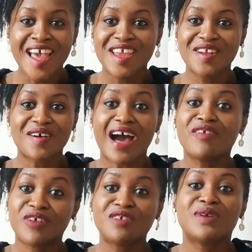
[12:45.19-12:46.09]
You know, I
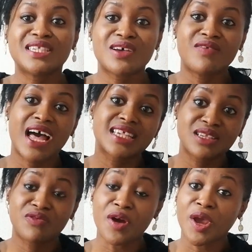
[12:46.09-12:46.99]
found myself asking
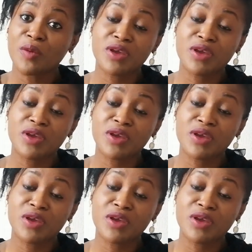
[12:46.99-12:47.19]
for help